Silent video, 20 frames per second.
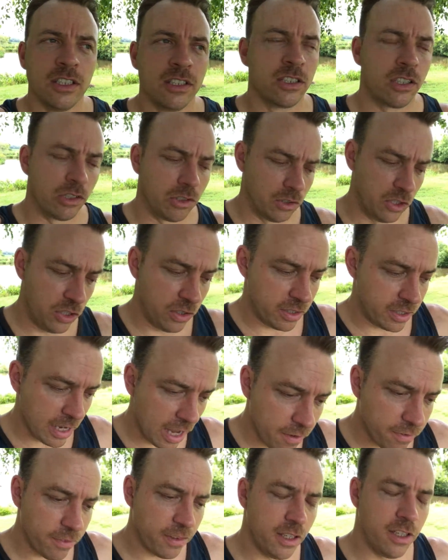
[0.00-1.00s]
So you
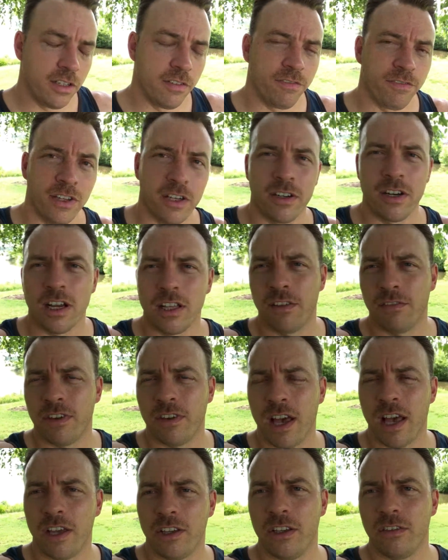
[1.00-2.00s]
definitely need to figure out the
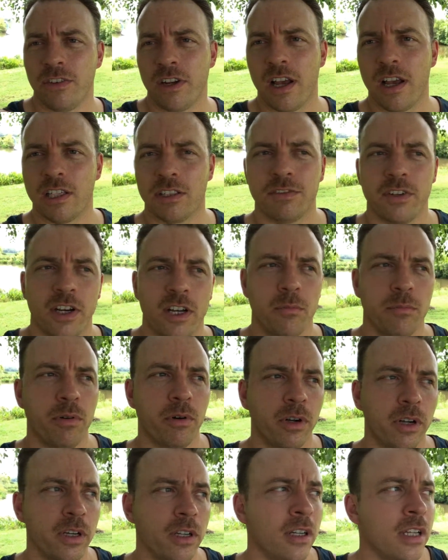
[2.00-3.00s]
value of your house. Very
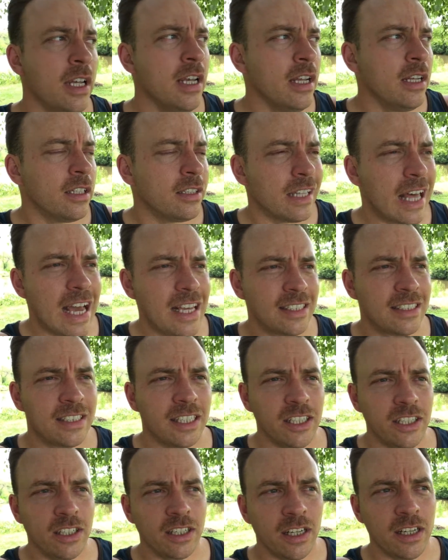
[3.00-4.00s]
important. Last
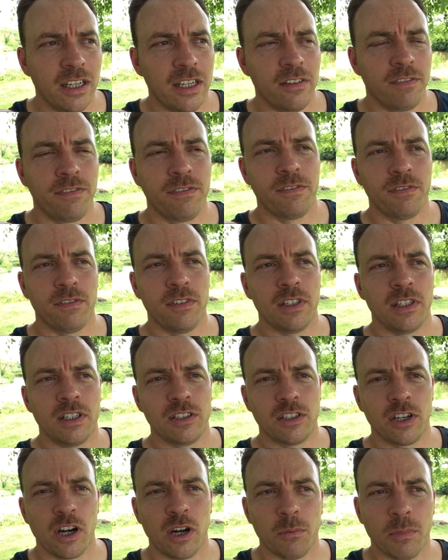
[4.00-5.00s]
thing you're going to need to
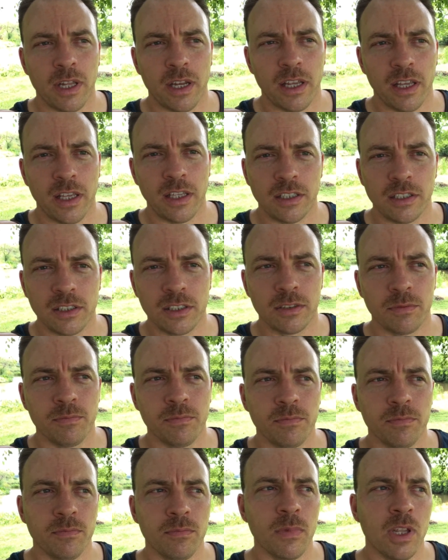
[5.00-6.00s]
determine is
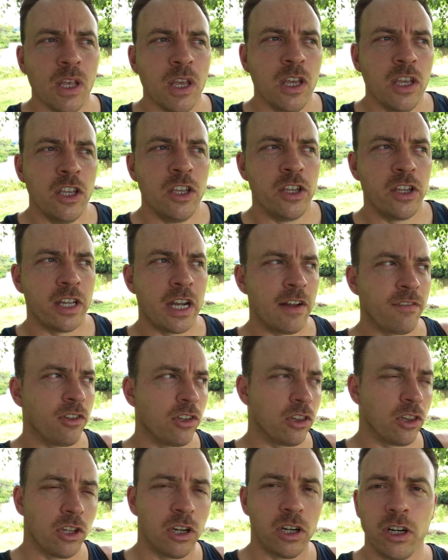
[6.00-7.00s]
you're going to have
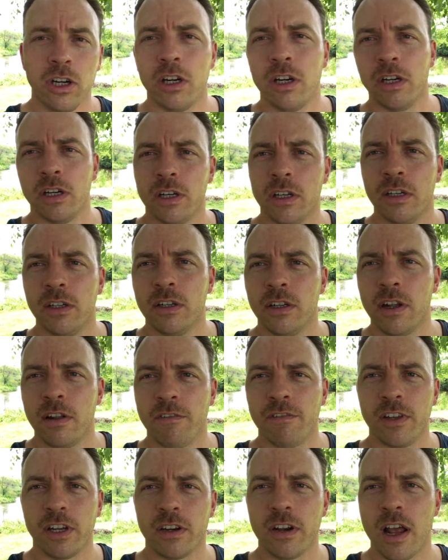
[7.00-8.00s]
to learn
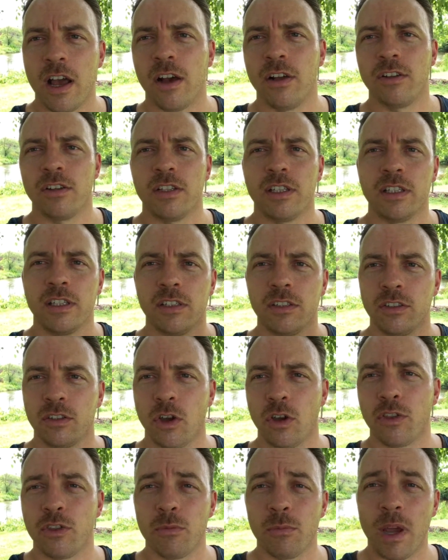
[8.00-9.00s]
and figure out
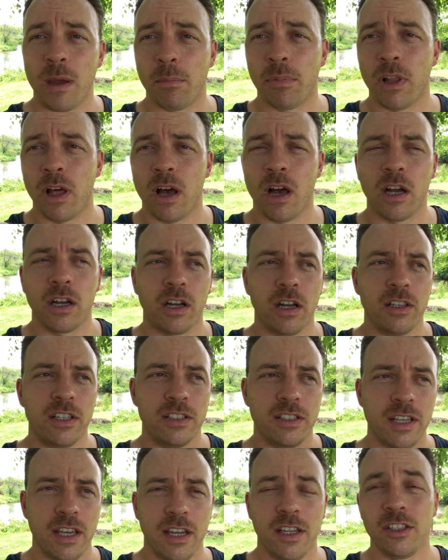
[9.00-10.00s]
go through my blog on
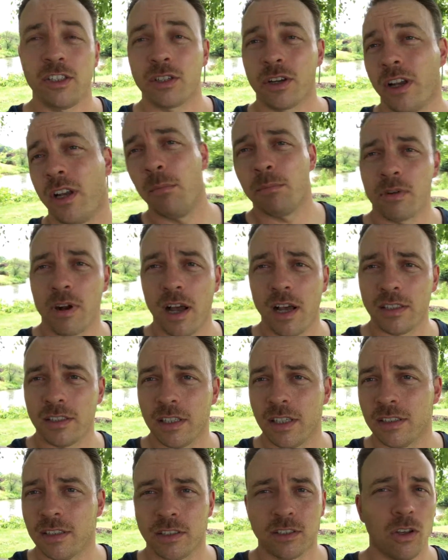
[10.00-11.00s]
the tenant screening
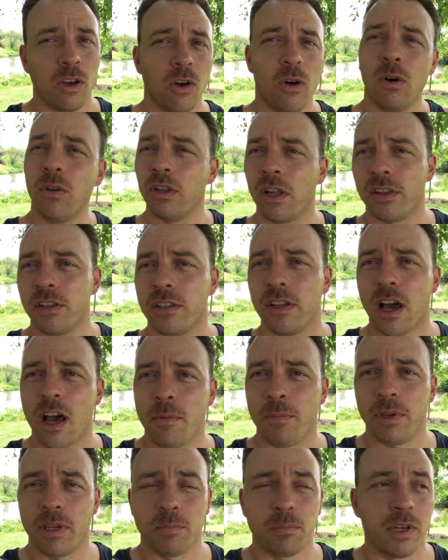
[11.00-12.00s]
process. That's a whole other
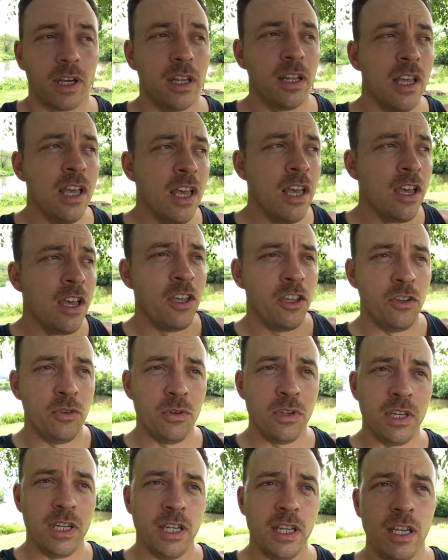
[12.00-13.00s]
topic, but
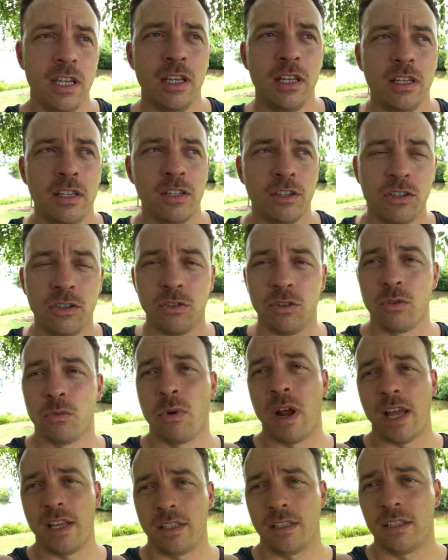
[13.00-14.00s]
you need to do the
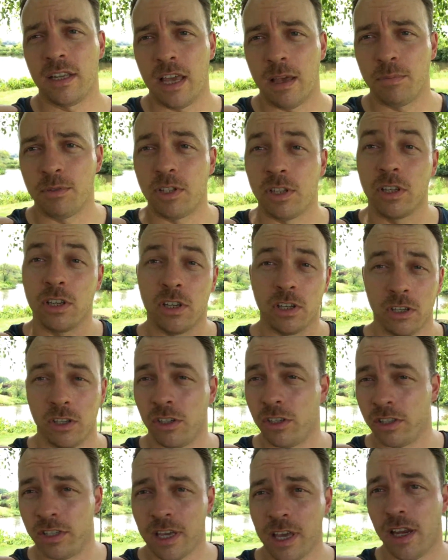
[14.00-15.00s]
right steps to get a
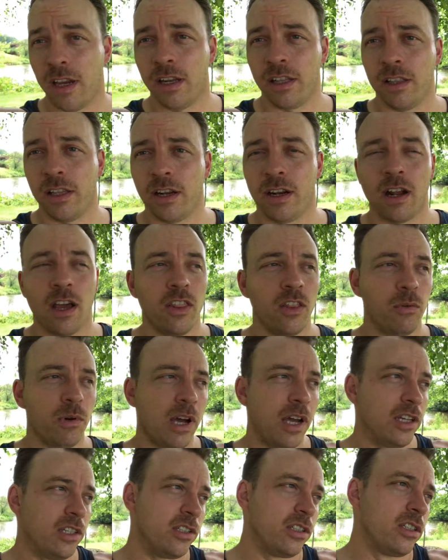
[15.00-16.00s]
good tenant in there.
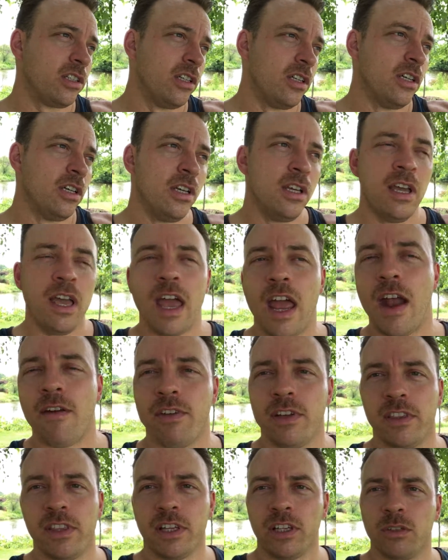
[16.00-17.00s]
Otherwise,
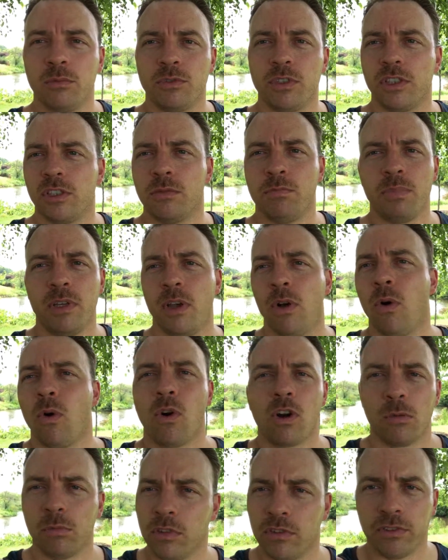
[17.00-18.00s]
everything will just be
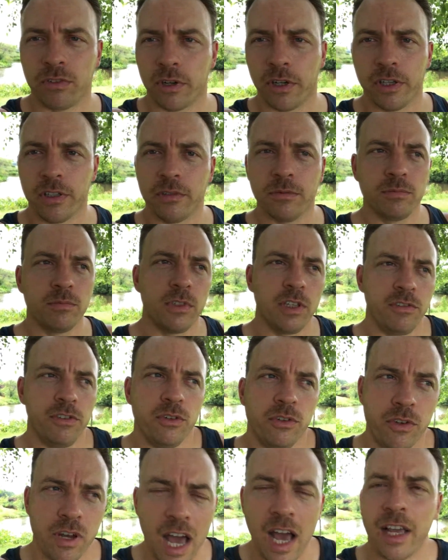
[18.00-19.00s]
horrible for you if
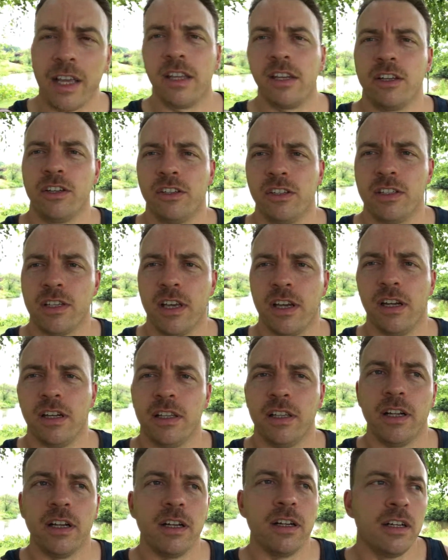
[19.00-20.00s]
you do not get a good tenant
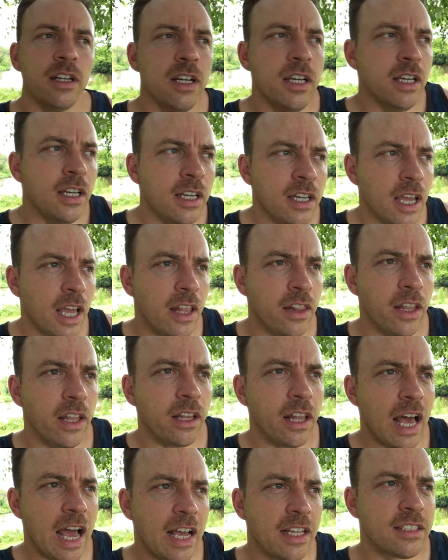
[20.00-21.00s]
in there. And
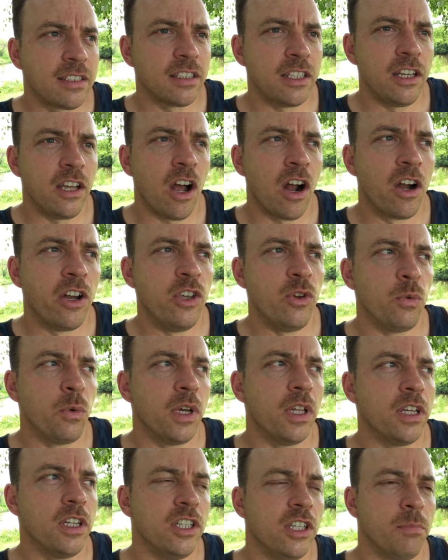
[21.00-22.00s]
then lastly, are you
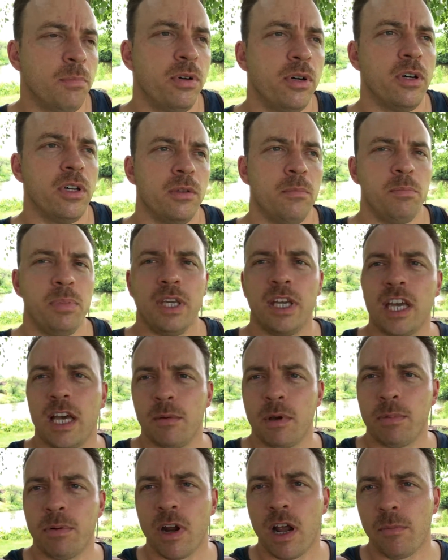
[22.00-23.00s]
willing to
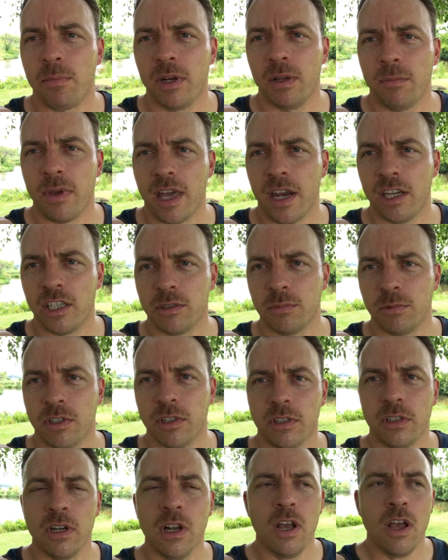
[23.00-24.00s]
become a property
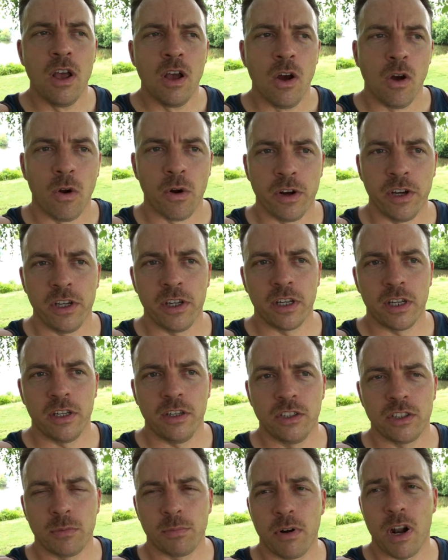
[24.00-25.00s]
manager, or are you going
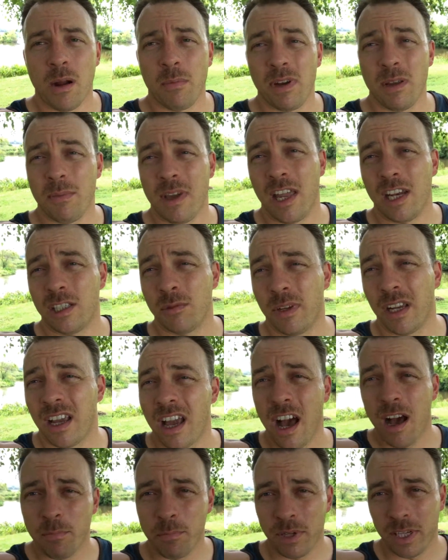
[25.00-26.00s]
to use a property management
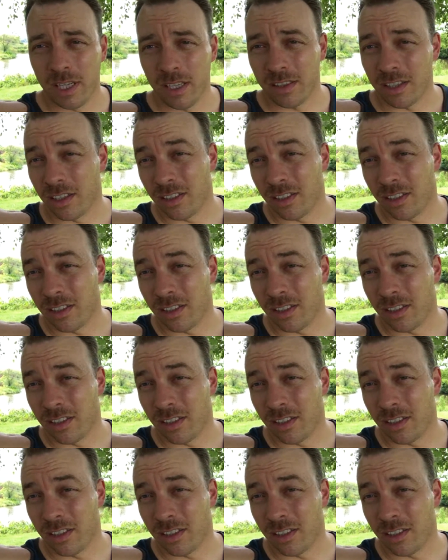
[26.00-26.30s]
company?